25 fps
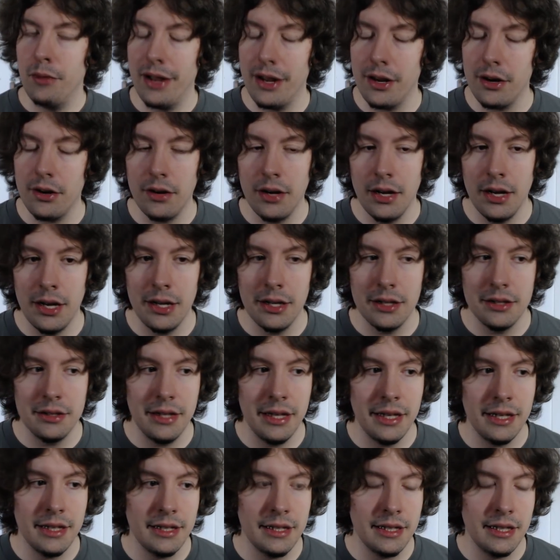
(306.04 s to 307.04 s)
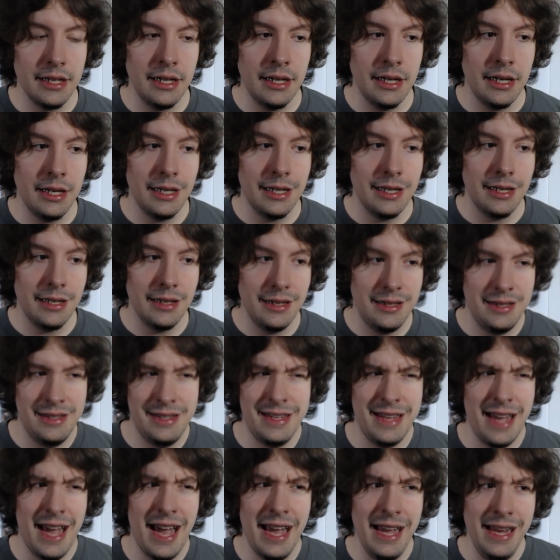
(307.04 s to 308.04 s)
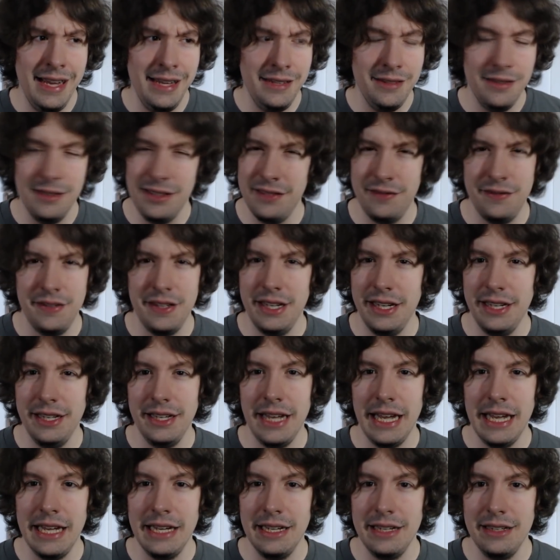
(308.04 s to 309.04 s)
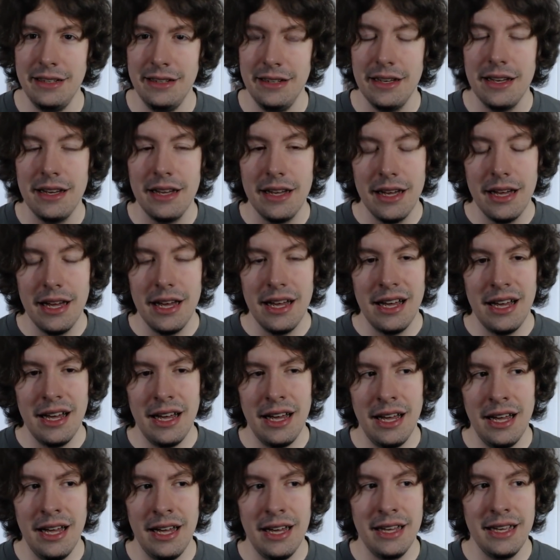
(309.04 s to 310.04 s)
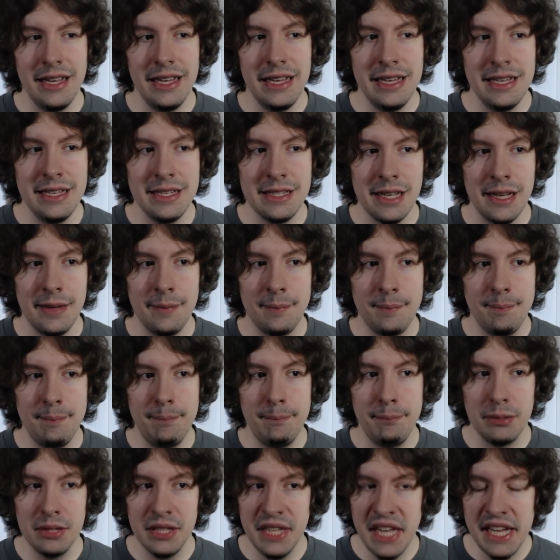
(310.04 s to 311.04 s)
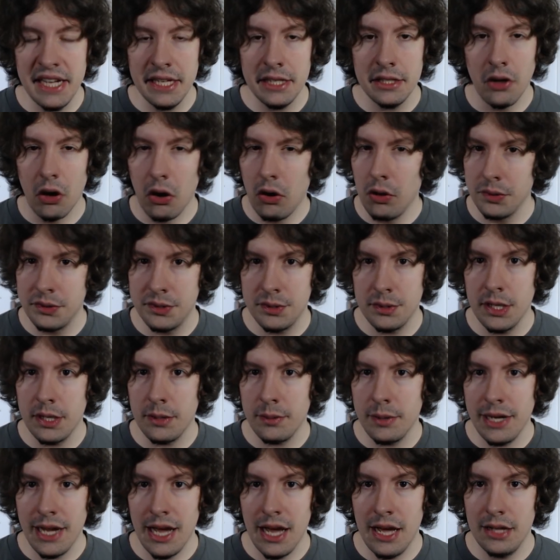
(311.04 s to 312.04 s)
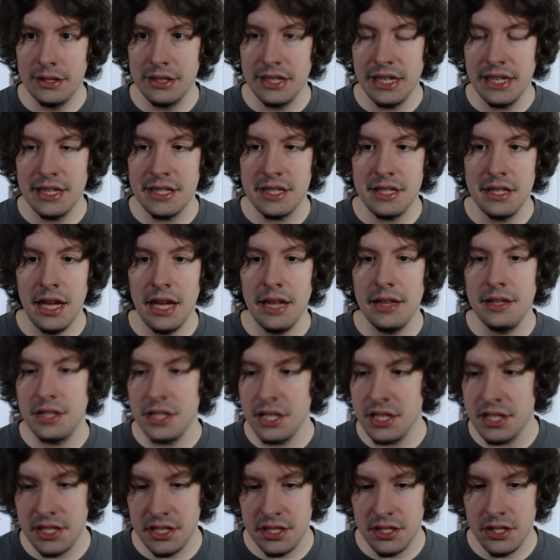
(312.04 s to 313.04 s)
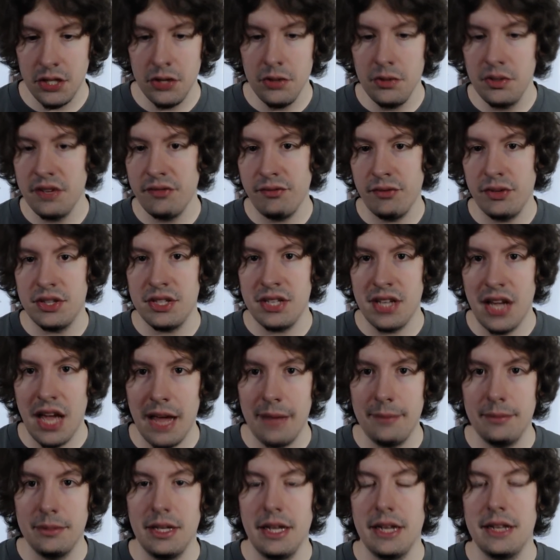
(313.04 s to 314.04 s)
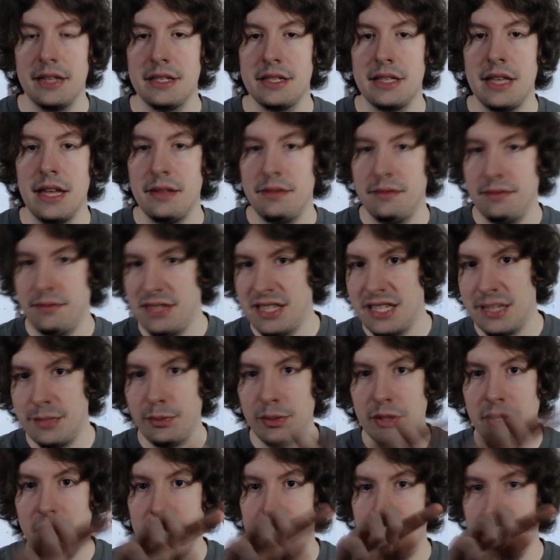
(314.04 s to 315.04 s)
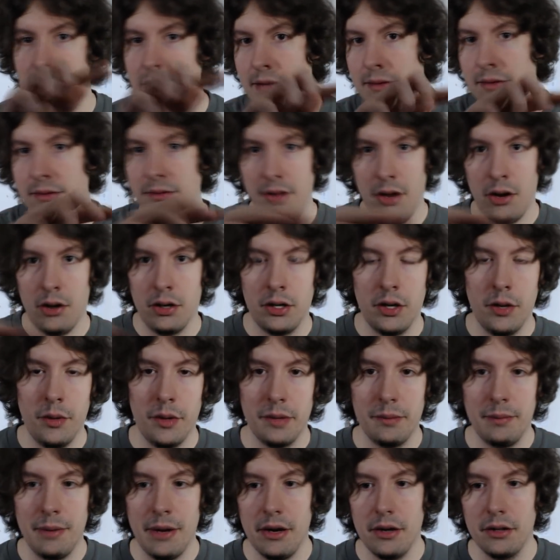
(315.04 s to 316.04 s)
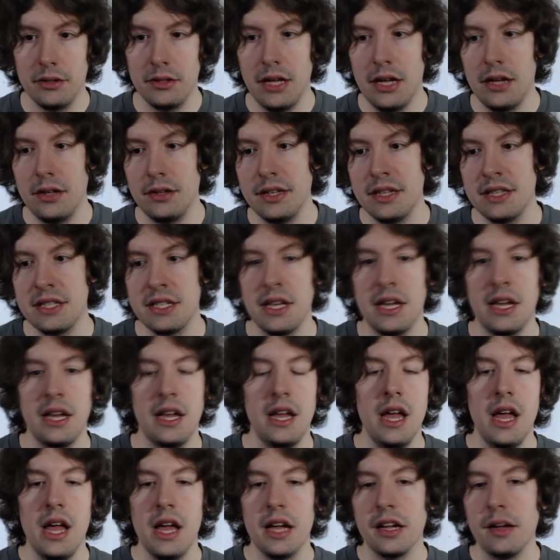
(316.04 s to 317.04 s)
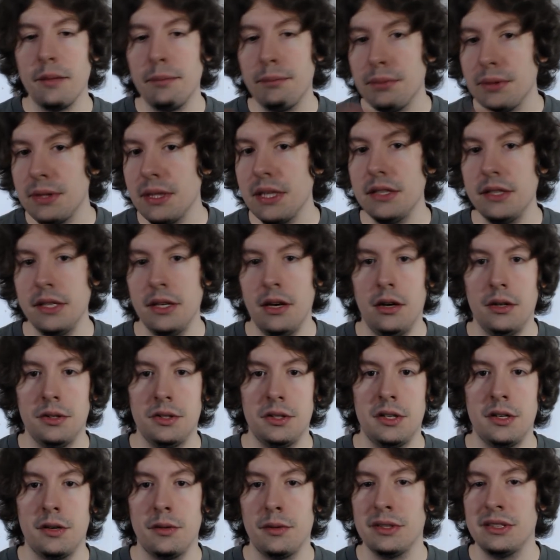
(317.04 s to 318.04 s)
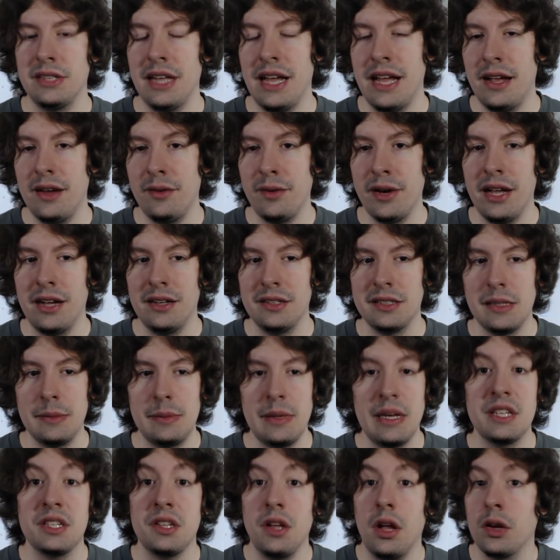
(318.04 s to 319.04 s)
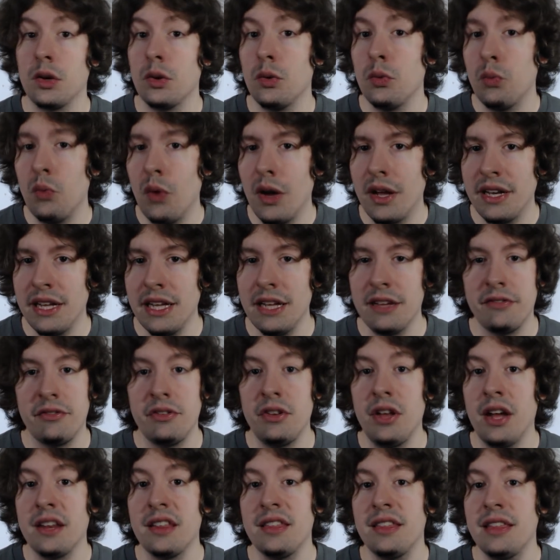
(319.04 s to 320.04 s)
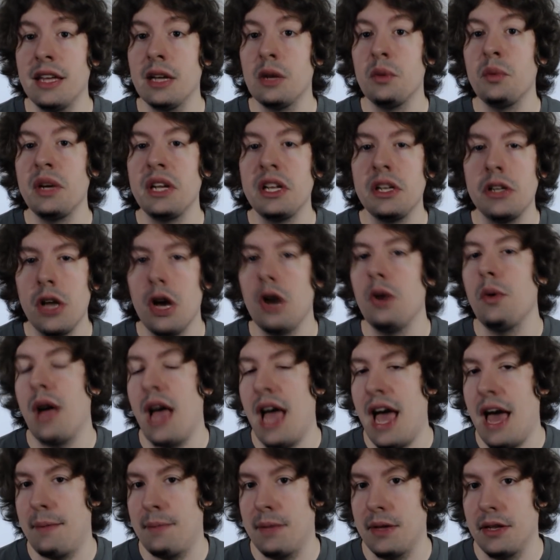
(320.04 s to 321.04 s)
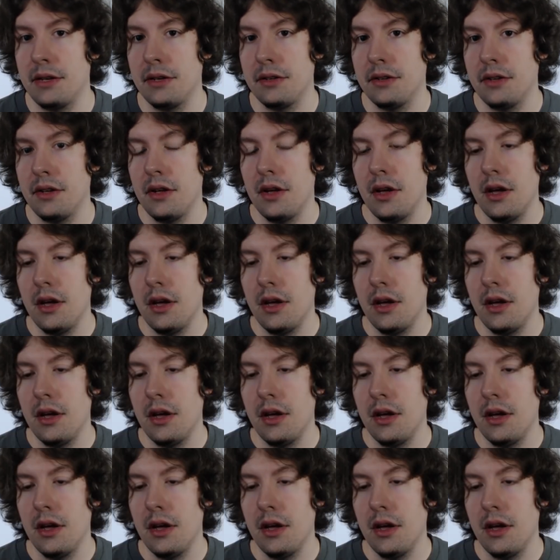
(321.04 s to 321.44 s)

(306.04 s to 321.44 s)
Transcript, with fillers: where uh, Link uh, died defeating Ganon, uh, is a blatant alternate reality. It's not just two different timelines that split and are going parallel. It's a completely alternate re reality based on a what if, not a thing we know happened.